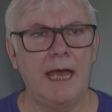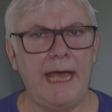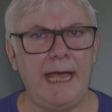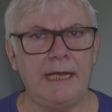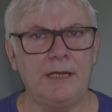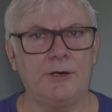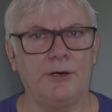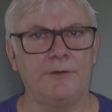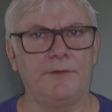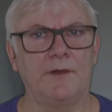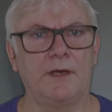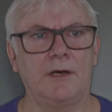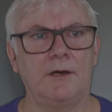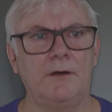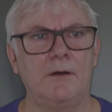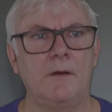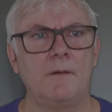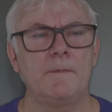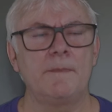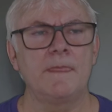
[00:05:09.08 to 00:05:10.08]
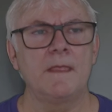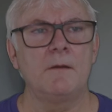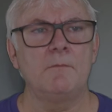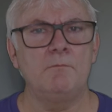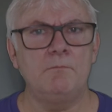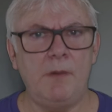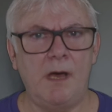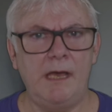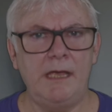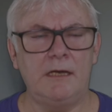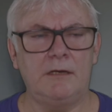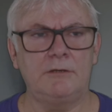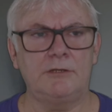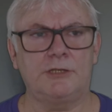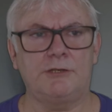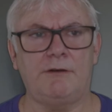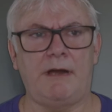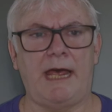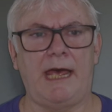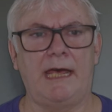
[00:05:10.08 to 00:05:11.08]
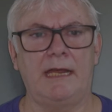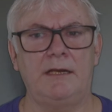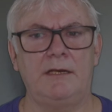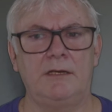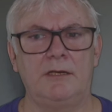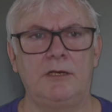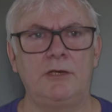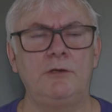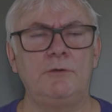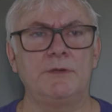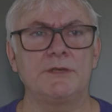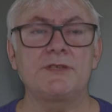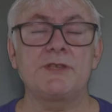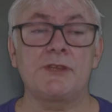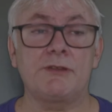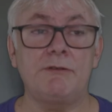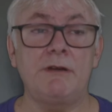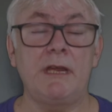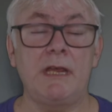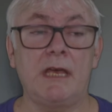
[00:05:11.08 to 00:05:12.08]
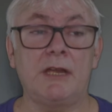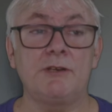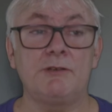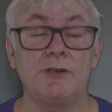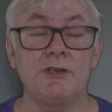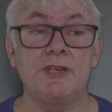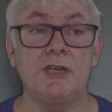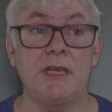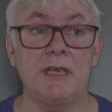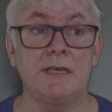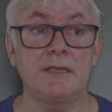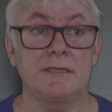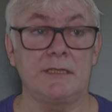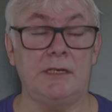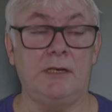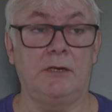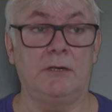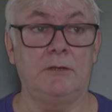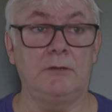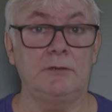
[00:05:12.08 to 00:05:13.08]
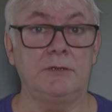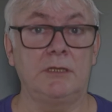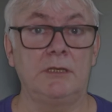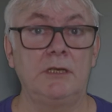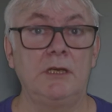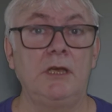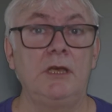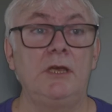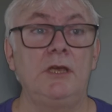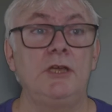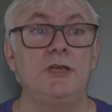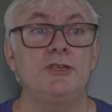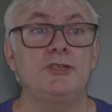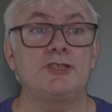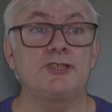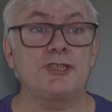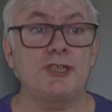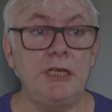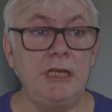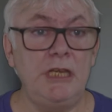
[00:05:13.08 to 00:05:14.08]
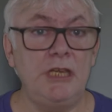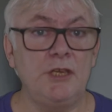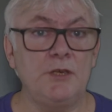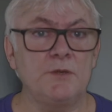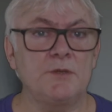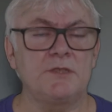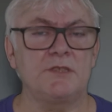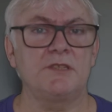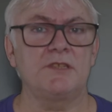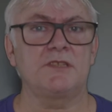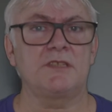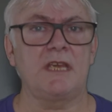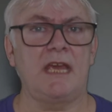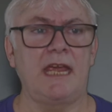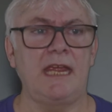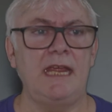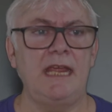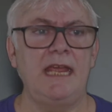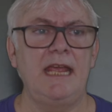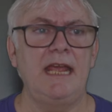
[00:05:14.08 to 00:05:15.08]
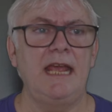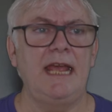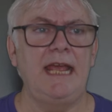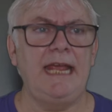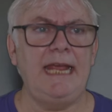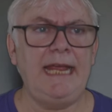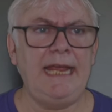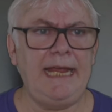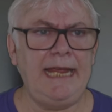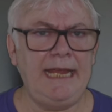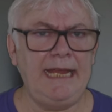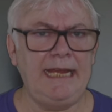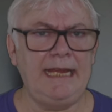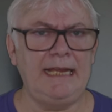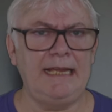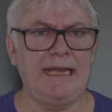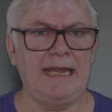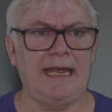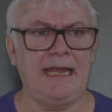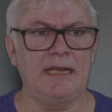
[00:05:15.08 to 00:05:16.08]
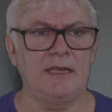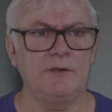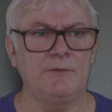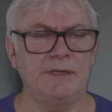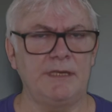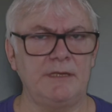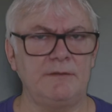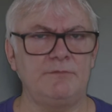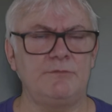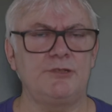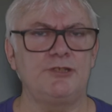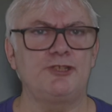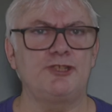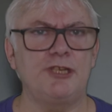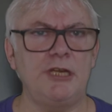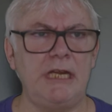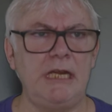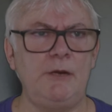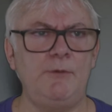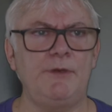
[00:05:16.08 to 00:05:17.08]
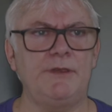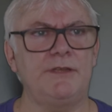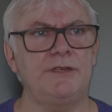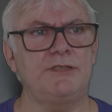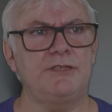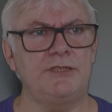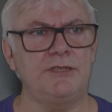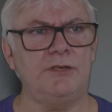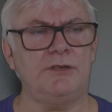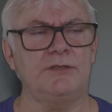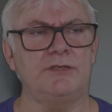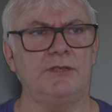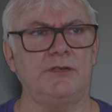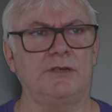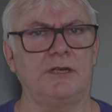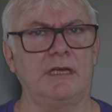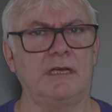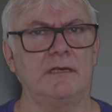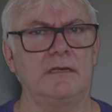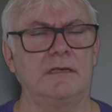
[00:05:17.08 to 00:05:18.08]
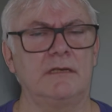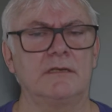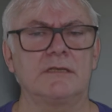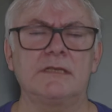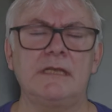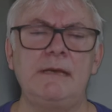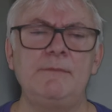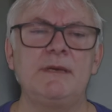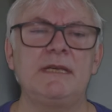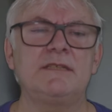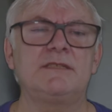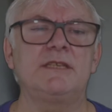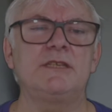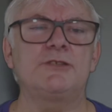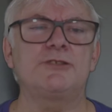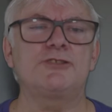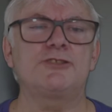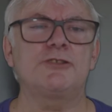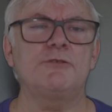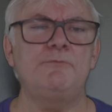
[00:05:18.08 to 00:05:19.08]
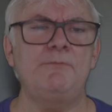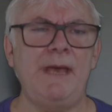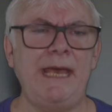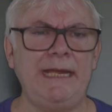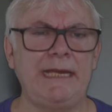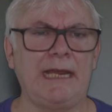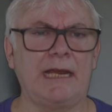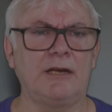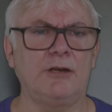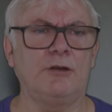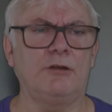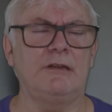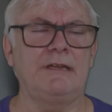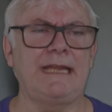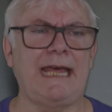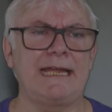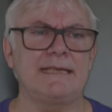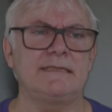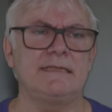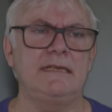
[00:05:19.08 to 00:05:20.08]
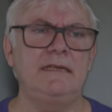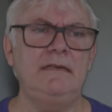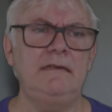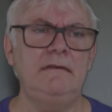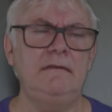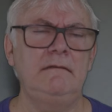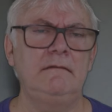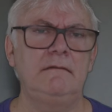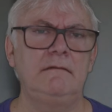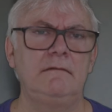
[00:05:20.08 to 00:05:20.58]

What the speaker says: Hang on though. My old gran, who was 300 years old, she used to say eland with a G with a dot on it. So that means it's Germanic, not Latin.